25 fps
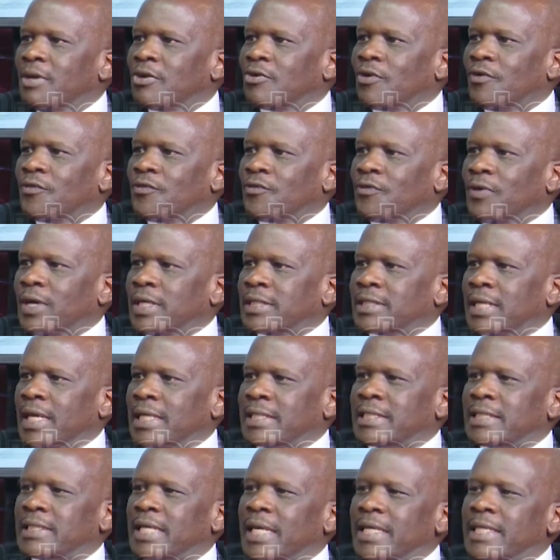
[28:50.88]
of trust
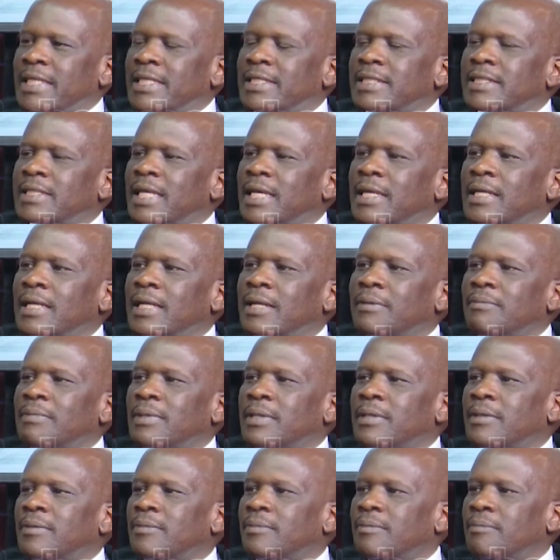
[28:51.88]
has instantly
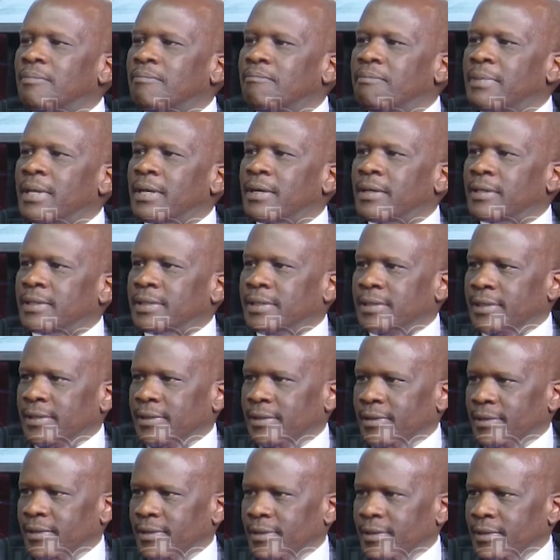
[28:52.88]
been built.
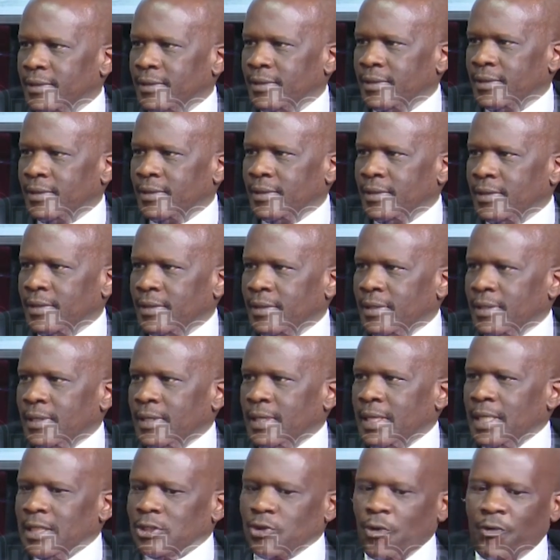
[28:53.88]
Yeah.
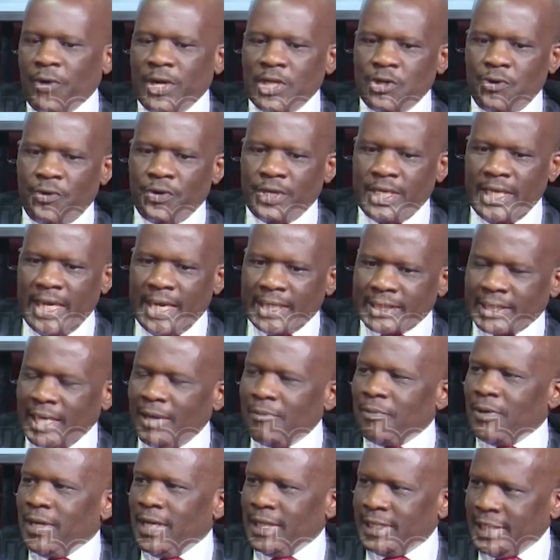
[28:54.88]
So when you hear
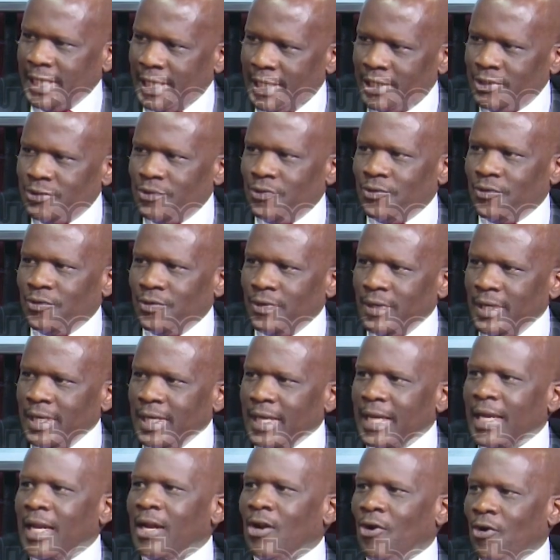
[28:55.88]
somebody telling you,
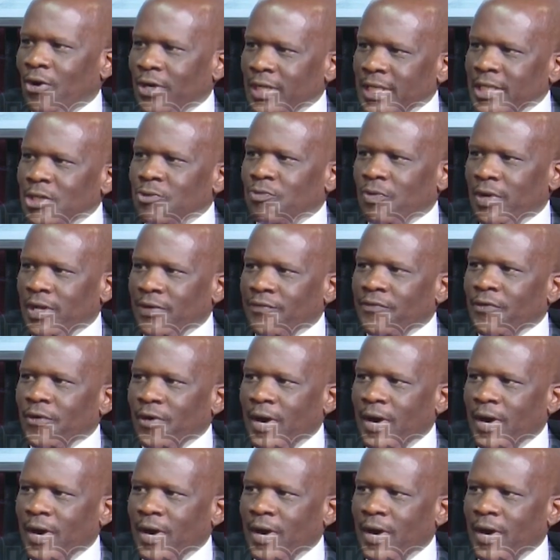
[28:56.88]
a loan in 24